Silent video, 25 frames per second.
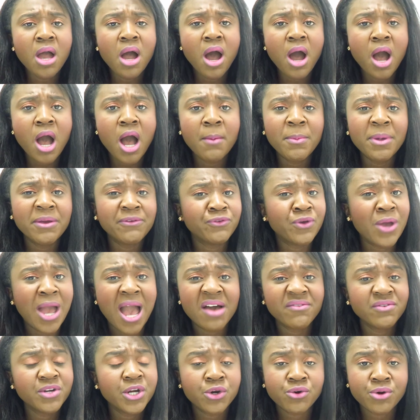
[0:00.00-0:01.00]
if you
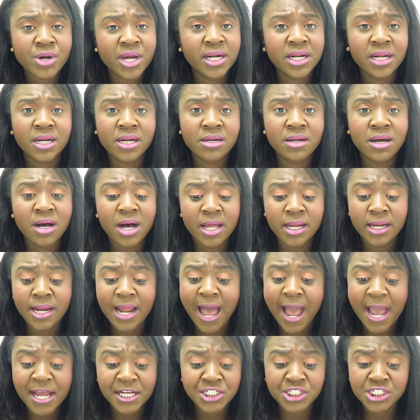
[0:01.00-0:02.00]
haven't created an
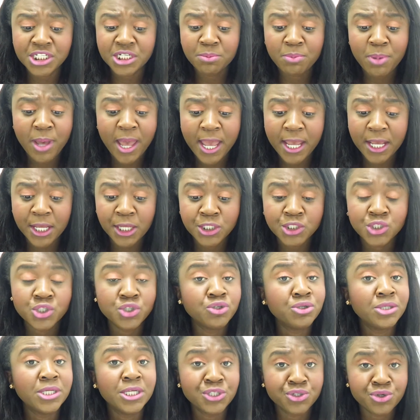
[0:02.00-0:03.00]
IG page,
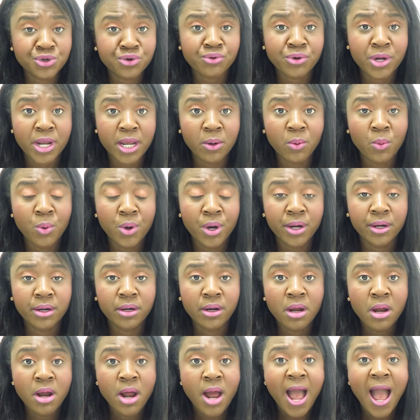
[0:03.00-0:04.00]
you need to create one.